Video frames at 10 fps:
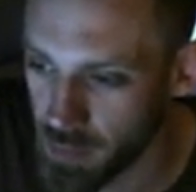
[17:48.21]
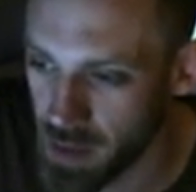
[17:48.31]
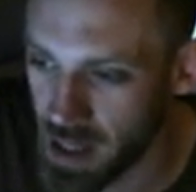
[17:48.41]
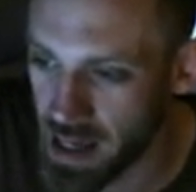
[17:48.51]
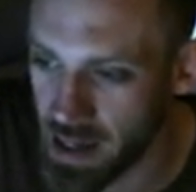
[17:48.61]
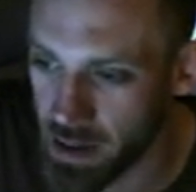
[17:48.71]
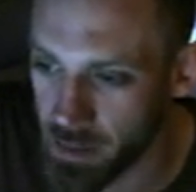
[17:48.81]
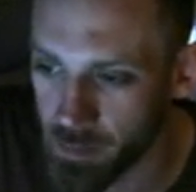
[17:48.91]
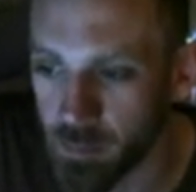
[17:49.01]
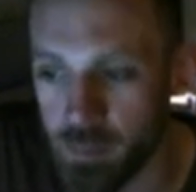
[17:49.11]
There.
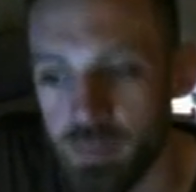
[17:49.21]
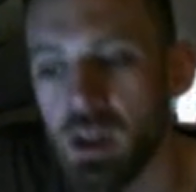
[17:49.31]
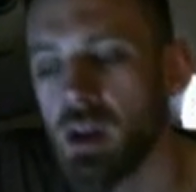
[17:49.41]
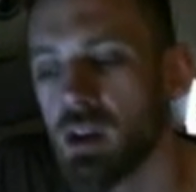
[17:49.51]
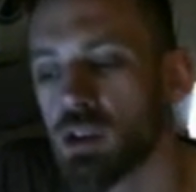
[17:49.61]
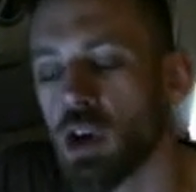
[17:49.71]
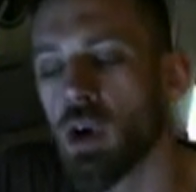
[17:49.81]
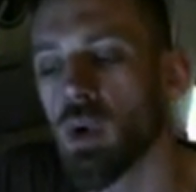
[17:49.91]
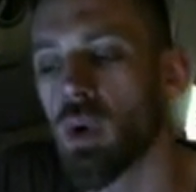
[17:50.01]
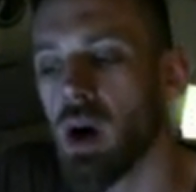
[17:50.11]

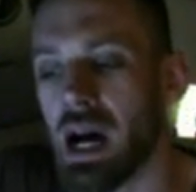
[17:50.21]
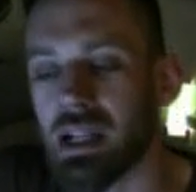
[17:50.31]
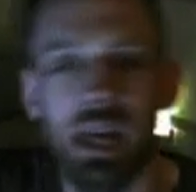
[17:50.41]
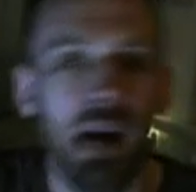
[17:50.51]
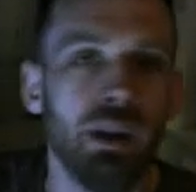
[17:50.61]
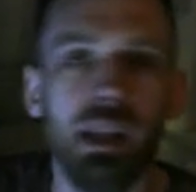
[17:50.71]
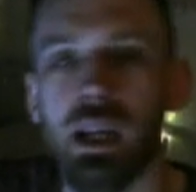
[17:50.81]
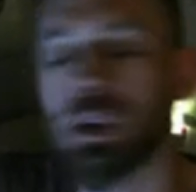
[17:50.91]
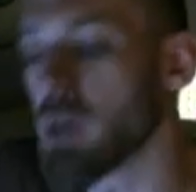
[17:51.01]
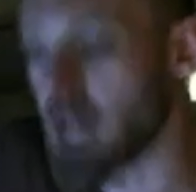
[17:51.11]
So, I've calculated
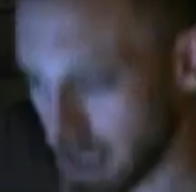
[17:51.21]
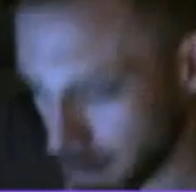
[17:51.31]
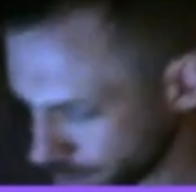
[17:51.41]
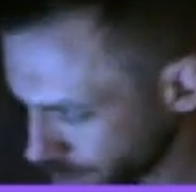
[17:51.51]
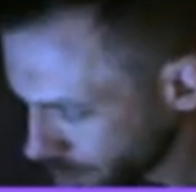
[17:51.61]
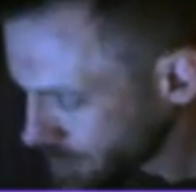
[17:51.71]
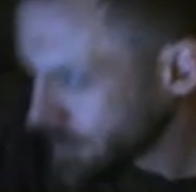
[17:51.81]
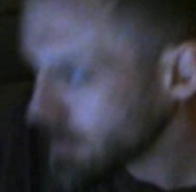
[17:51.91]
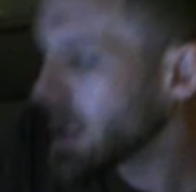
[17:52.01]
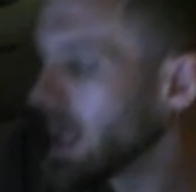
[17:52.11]
all that,
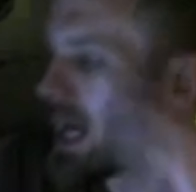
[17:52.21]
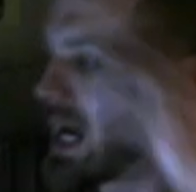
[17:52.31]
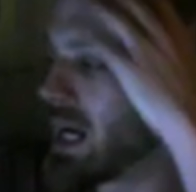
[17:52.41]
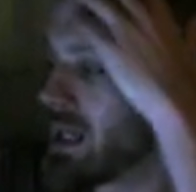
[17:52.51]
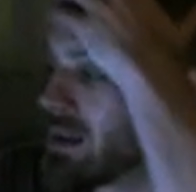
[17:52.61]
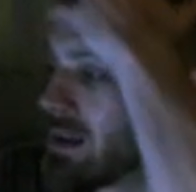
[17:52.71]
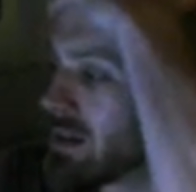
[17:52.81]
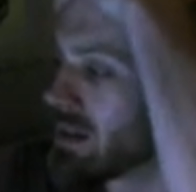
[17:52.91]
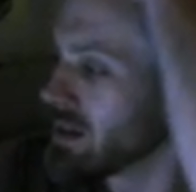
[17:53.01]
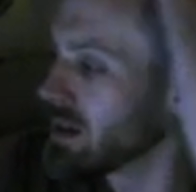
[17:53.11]
and
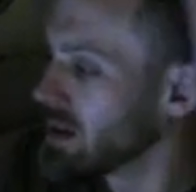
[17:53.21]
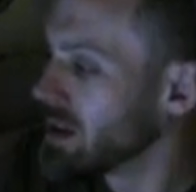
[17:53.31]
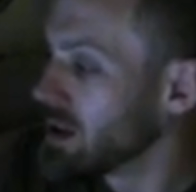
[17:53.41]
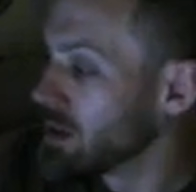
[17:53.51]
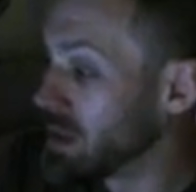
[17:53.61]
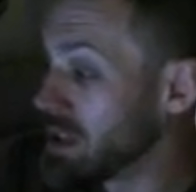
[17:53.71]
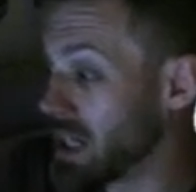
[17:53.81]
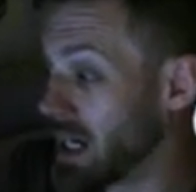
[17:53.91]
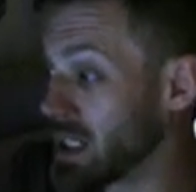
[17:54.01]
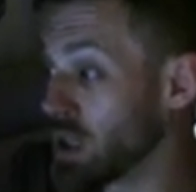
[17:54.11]
piece
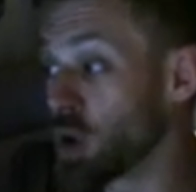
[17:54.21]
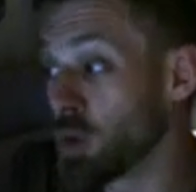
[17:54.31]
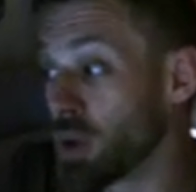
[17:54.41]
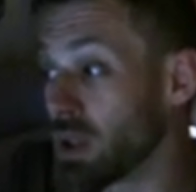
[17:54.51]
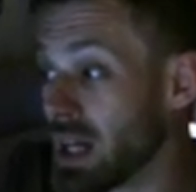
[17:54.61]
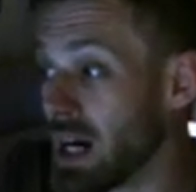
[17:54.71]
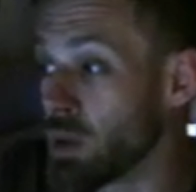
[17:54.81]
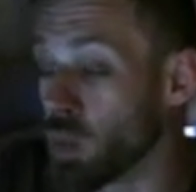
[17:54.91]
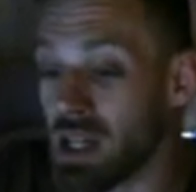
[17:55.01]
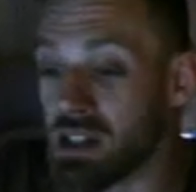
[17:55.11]
hanging in 0.9.
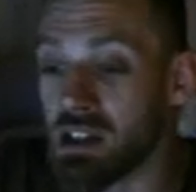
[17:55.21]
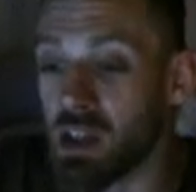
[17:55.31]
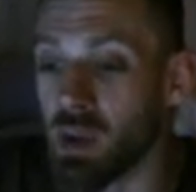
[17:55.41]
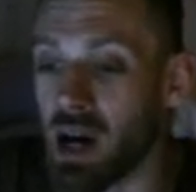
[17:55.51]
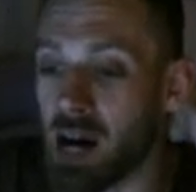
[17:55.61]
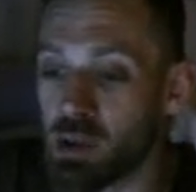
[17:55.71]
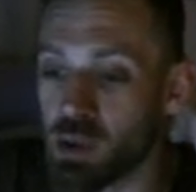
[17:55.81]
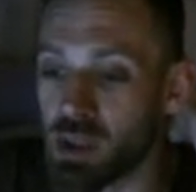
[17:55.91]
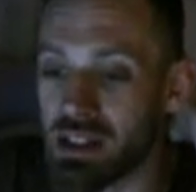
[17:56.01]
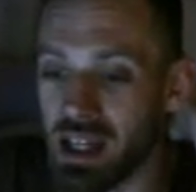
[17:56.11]
Wait till you see what happens
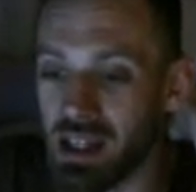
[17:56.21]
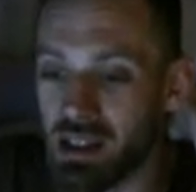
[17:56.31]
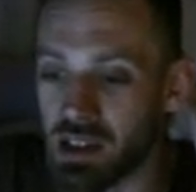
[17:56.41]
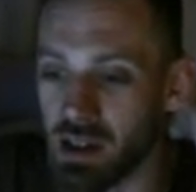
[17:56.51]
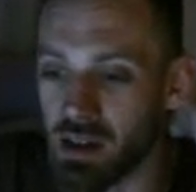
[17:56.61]
when he takes it.